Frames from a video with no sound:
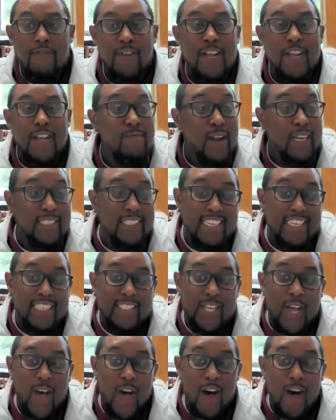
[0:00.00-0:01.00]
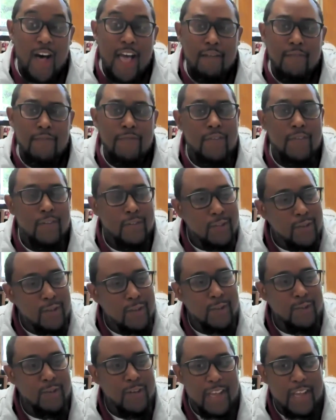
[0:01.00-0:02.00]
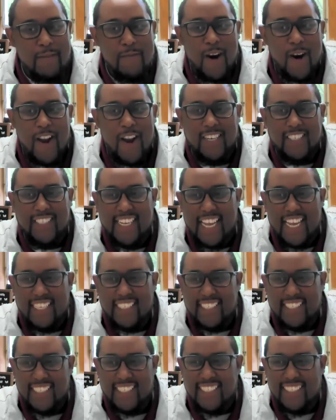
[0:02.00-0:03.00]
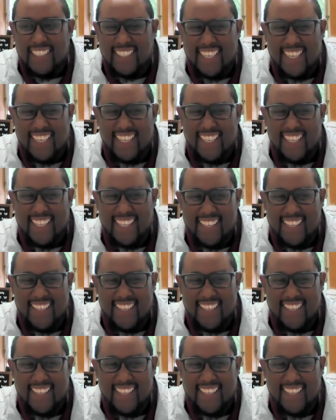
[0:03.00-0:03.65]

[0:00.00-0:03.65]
every residence hall have filtered drinking water stations?